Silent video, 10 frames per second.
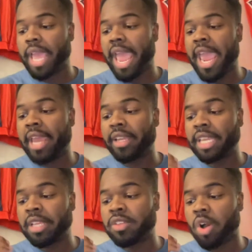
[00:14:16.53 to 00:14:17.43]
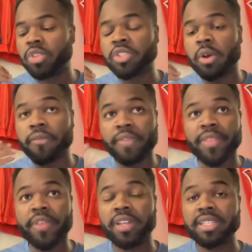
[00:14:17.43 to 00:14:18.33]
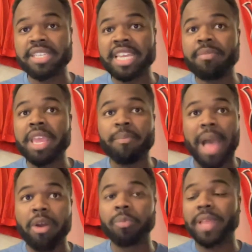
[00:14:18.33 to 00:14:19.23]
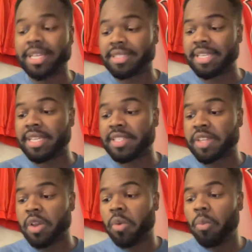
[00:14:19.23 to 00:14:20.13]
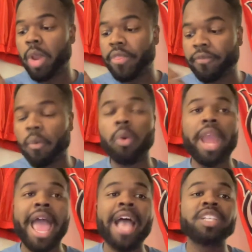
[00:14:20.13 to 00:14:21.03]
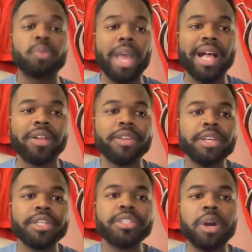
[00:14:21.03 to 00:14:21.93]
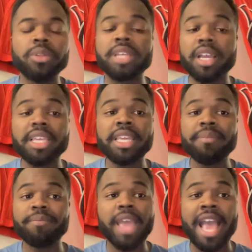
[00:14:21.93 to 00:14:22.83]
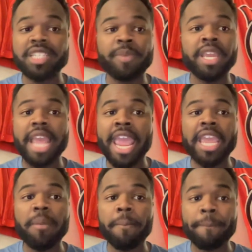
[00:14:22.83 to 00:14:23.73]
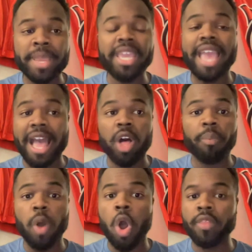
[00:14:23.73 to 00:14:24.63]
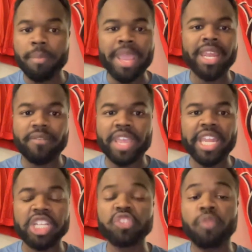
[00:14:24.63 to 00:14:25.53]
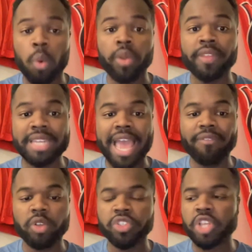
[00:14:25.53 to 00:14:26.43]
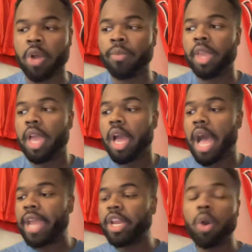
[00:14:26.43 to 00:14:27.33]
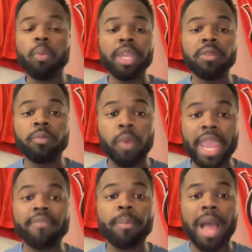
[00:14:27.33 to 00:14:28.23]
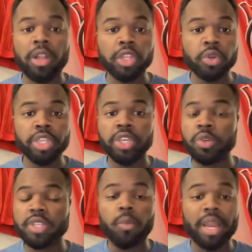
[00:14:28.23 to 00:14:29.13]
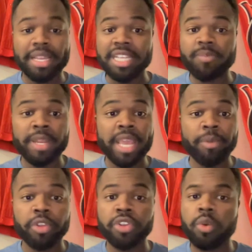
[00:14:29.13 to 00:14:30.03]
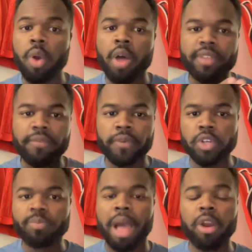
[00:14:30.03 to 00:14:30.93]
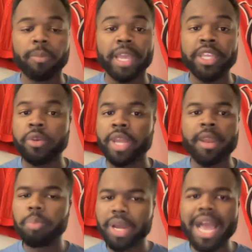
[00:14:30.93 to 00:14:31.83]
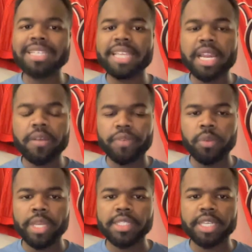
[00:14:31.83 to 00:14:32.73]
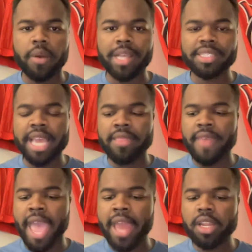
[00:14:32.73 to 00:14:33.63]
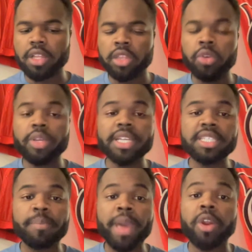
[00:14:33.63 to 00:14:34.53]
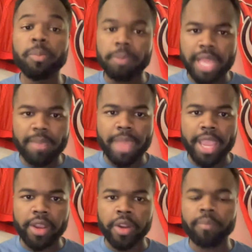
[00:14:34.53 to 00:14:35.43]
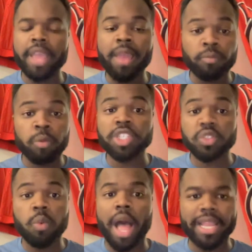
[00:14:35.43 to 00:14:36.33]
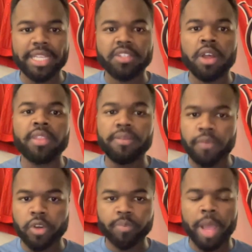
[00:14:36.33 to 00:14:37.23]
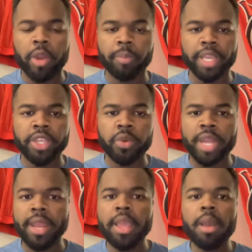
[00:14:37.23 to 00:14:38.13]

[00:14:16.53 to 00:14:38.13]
And he's also fifth on the team in power play assists with four as well. So Dougie has been a big help on the man advantage for the Devils. So I know we rave about Luke Hughes and what he's been able to do on the first power play unit, but I said it a few weeks ago. I said that Luke is the better playmaker, and which is why he's on the first power play unit.